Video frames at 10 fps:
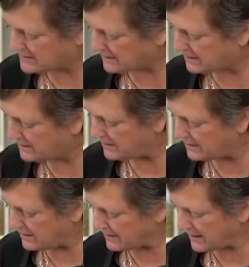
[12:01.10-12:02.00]
to
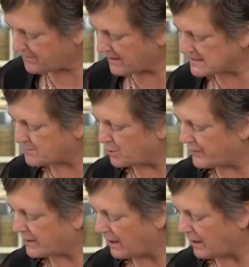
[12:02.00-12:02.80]
keep things moving,